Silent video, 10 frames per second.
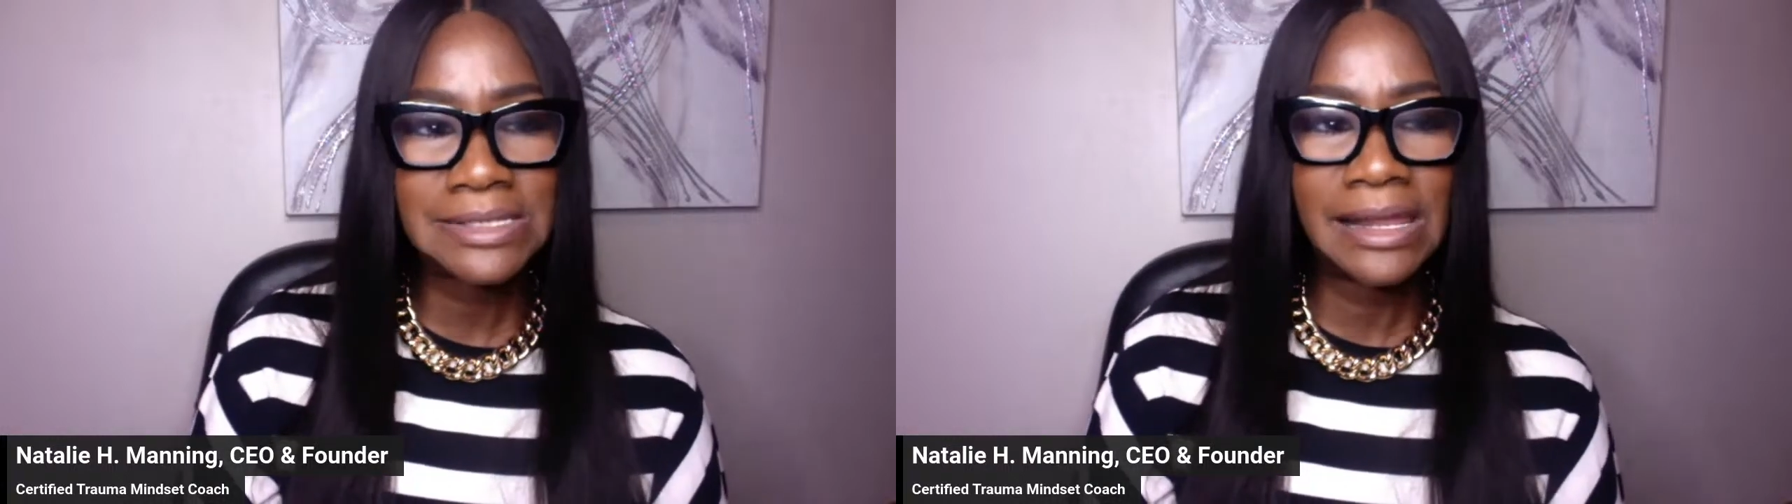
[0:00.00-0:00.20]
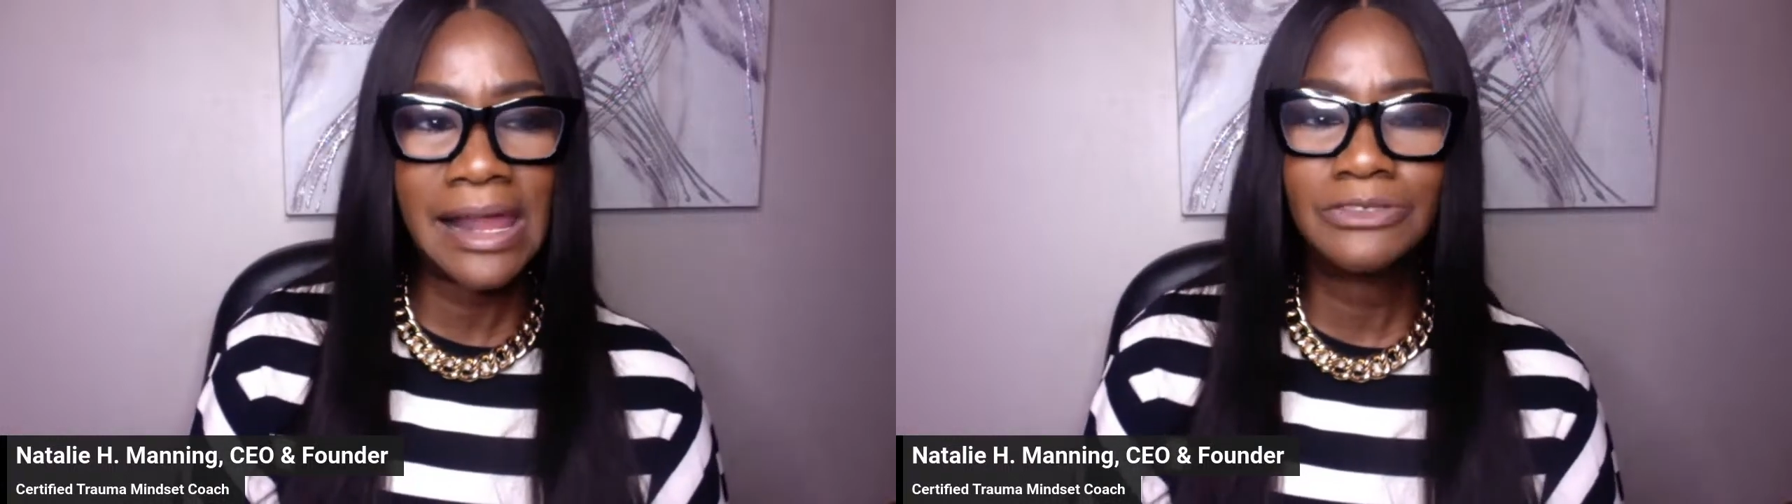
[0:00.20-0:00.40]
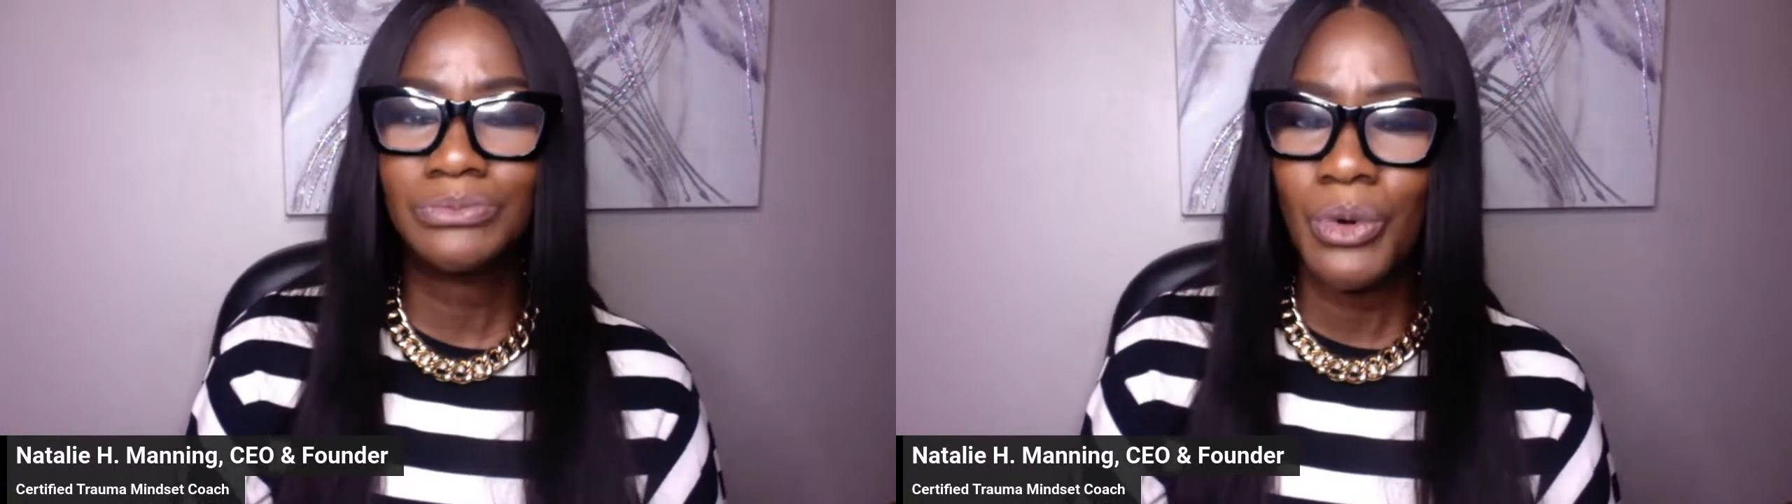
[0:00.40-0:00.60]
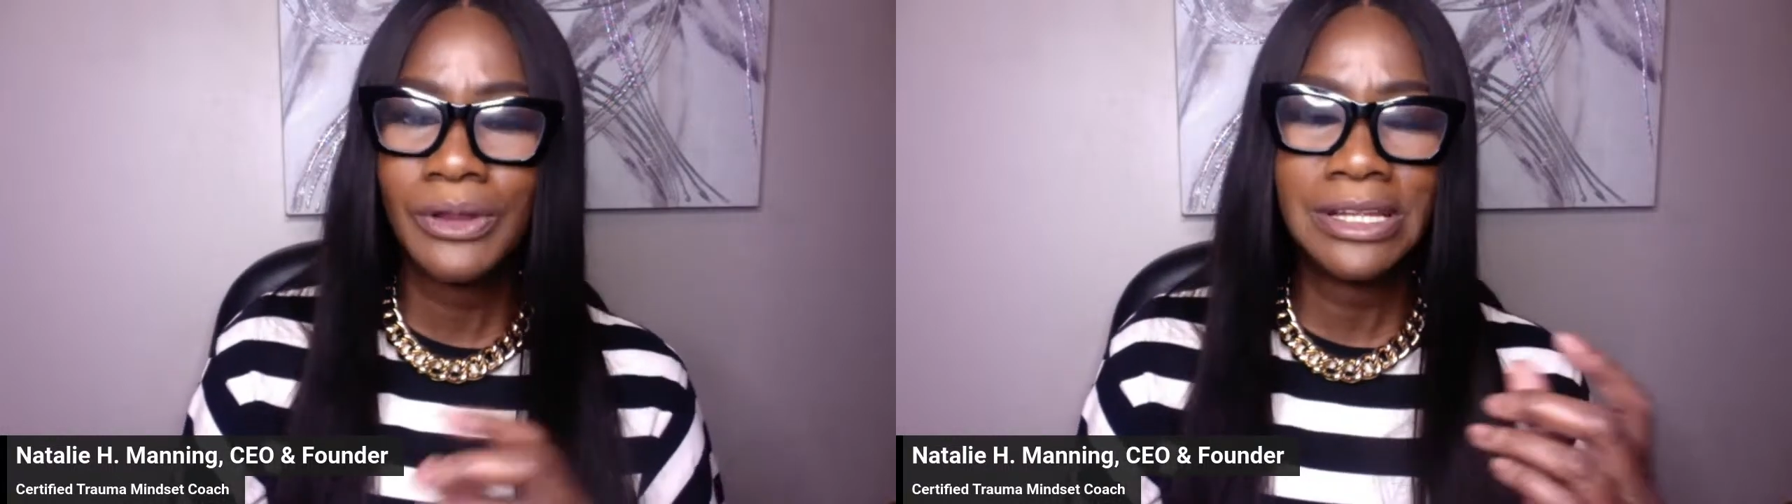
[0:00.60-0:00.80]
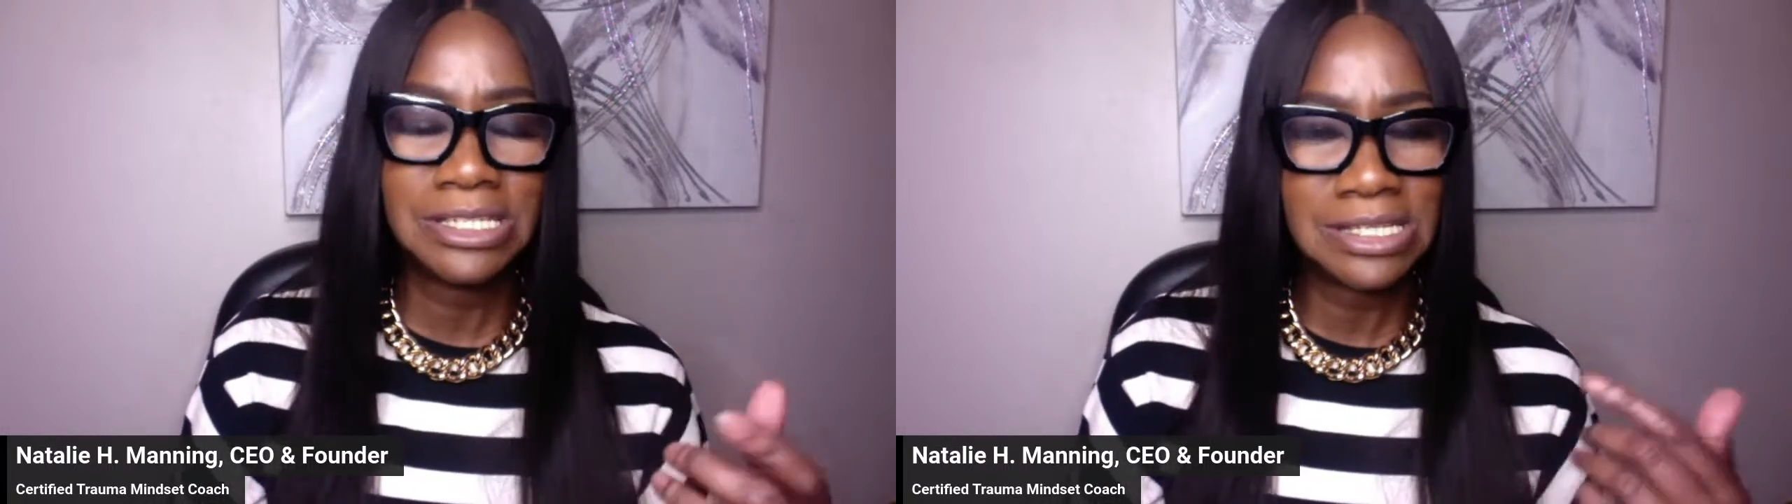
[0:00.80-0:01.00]
our lives more
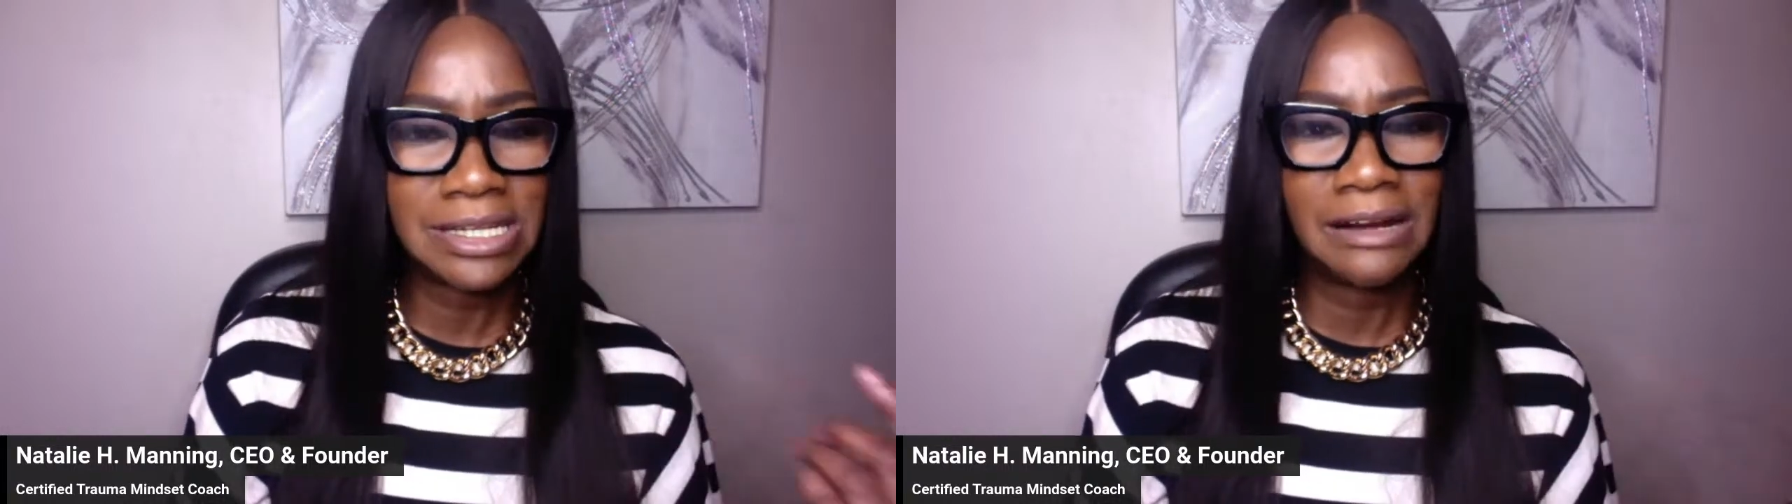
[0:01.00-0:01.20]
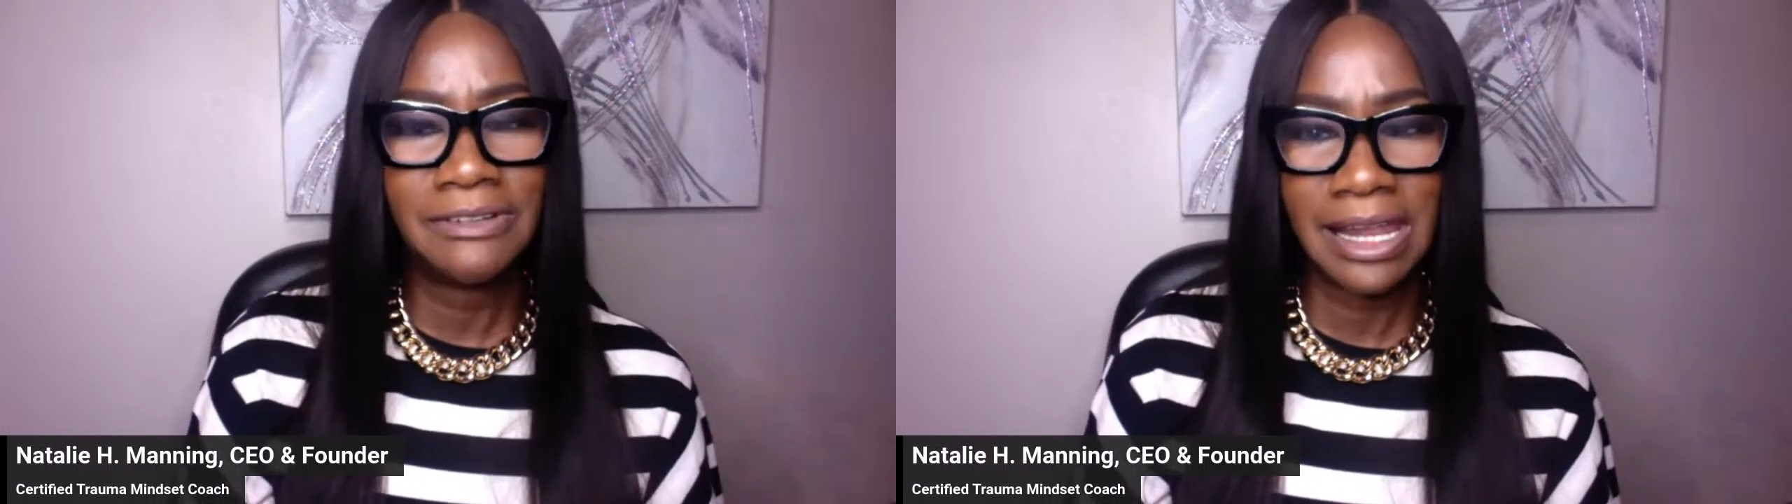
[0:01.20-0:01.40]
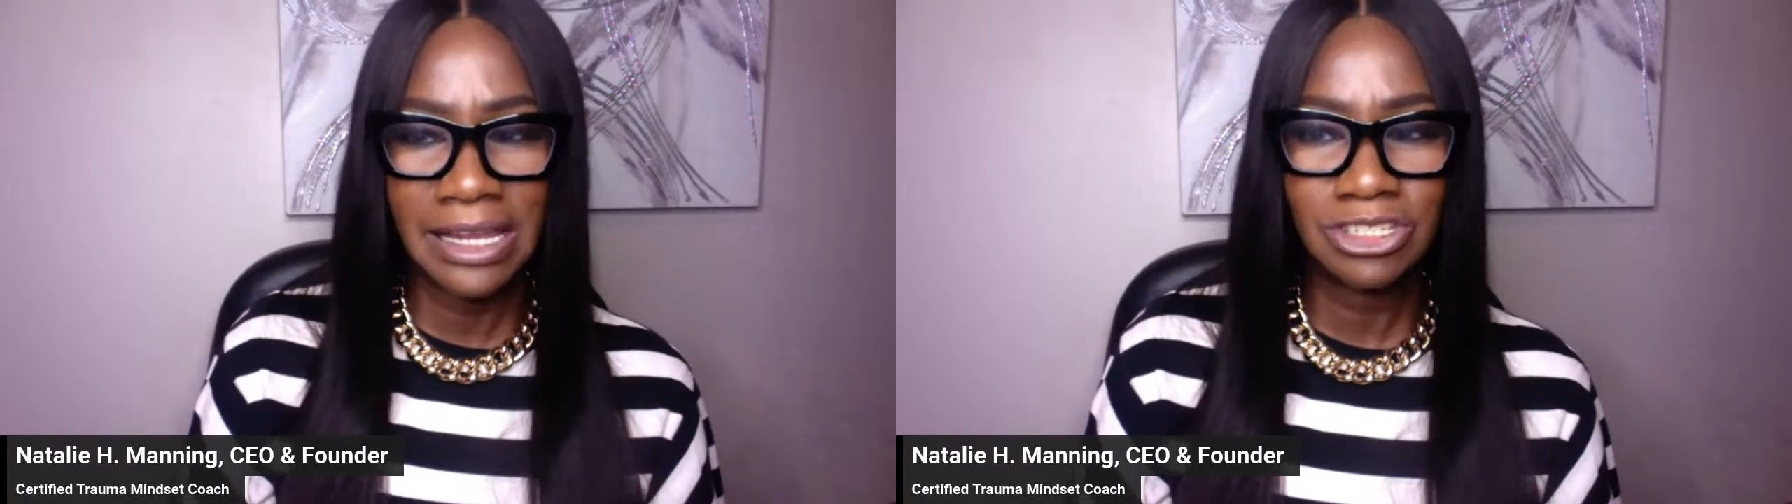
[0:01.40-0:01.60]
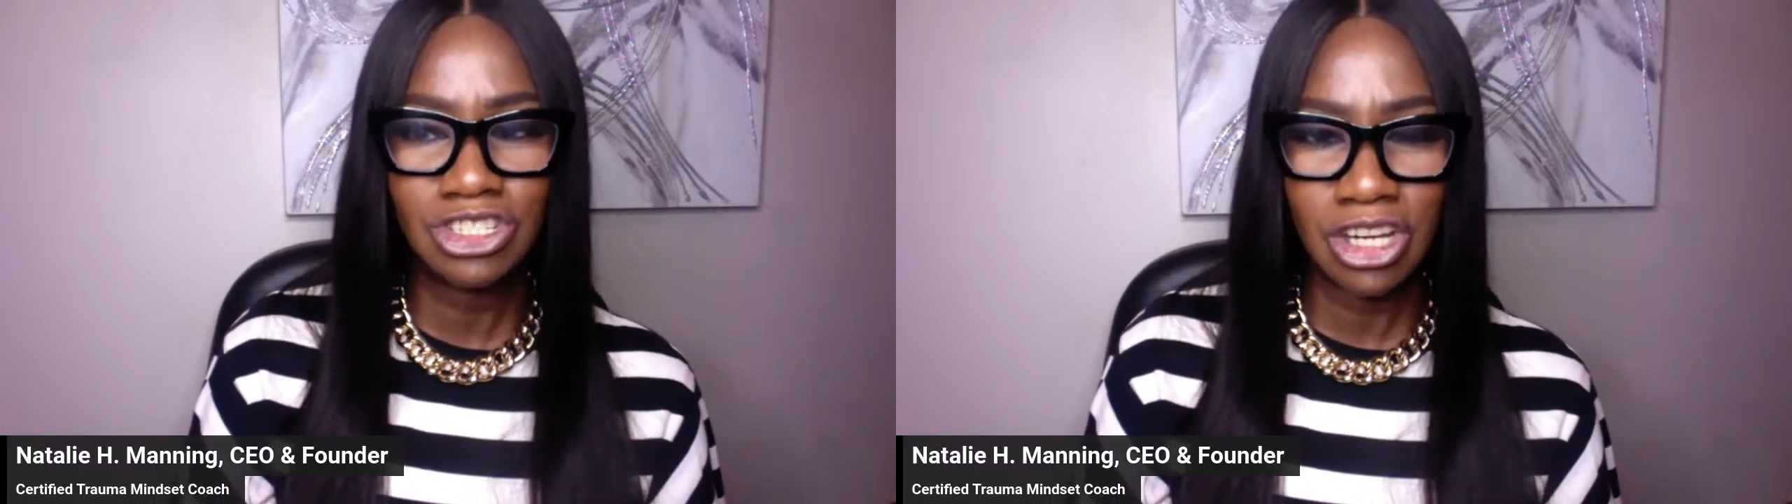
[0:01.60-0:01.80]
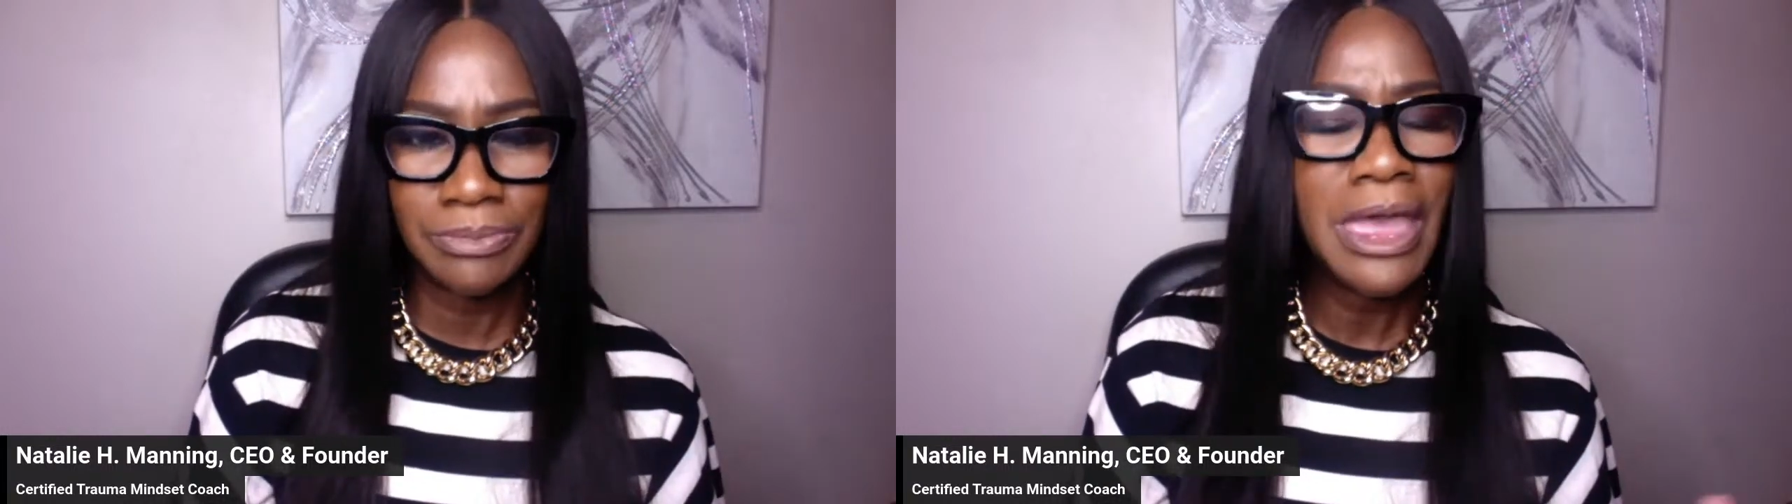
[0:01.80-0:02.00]
than just in our
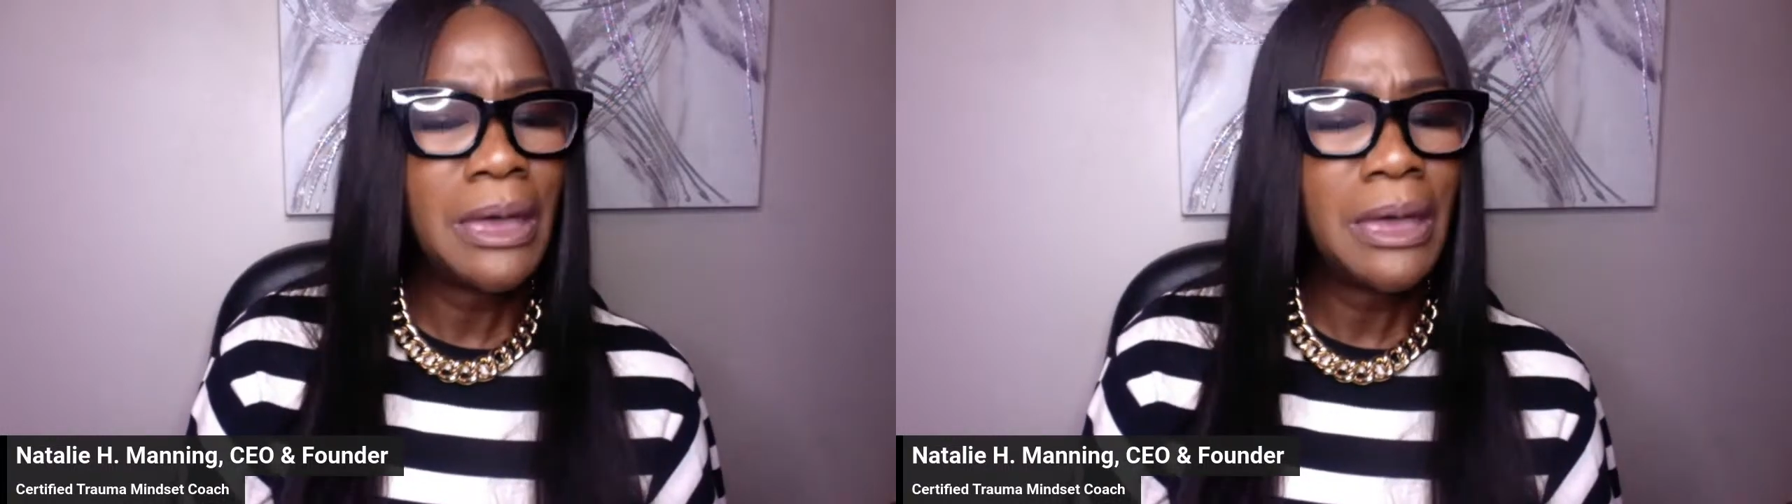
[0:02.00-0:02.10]
relationship,